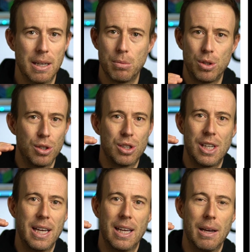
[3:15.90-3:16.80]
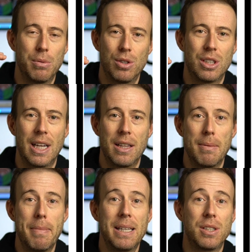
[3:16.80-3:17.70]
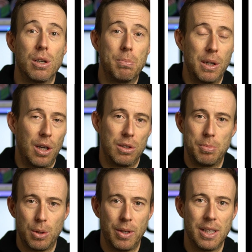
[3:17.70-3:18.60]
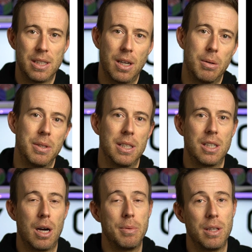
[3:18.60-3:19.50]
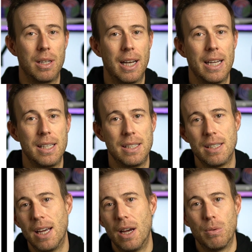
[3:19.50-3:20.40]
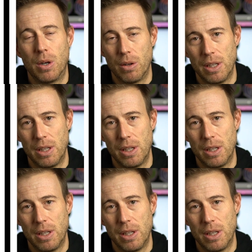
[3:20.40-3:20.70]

it will just say the men's open goes between this time and this time, and the ladies will go